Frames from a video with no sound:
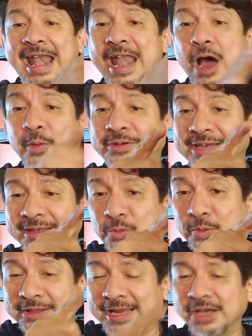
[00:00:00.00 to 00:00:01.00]
Now it's got the
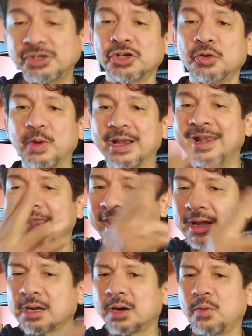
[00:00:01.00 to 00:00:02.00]
retention ring
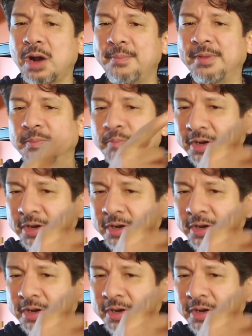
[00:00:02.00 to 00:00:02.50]
like a Karambit,